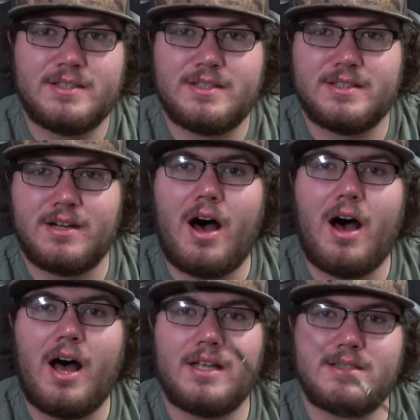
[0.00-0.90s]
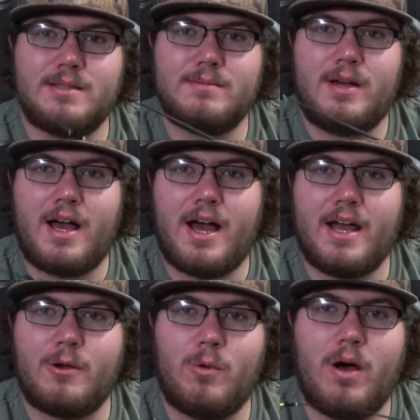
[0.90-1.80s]
This is an awesome,
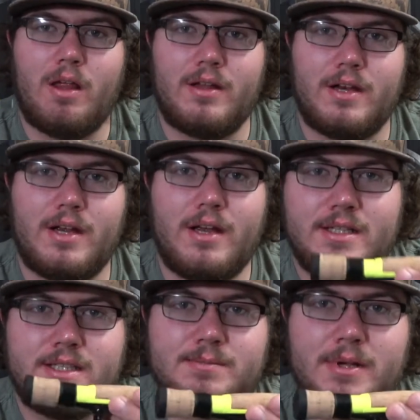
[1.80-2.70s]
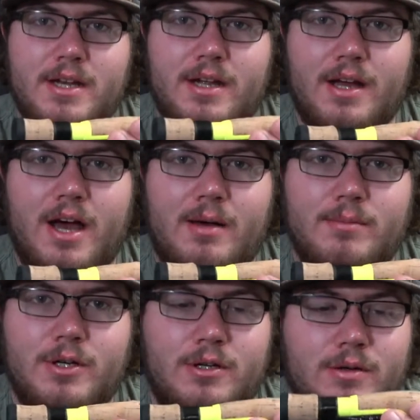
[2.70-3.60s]
high quality spinning
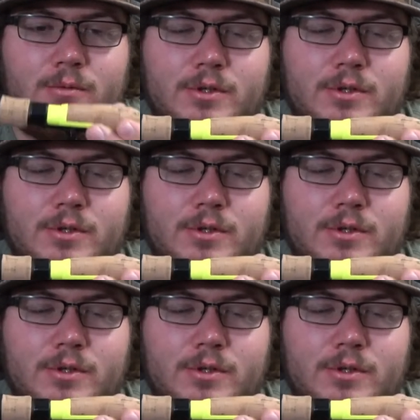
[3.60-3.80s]
combo.